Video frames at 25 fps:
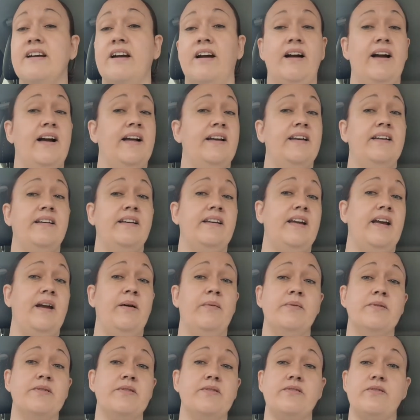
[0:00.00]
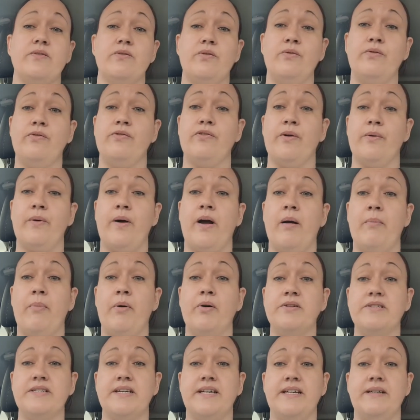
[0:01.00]
and it was all through her
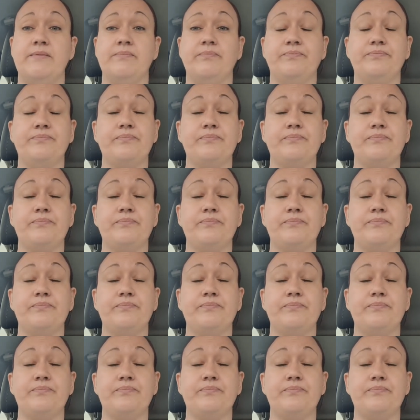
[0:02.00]
body.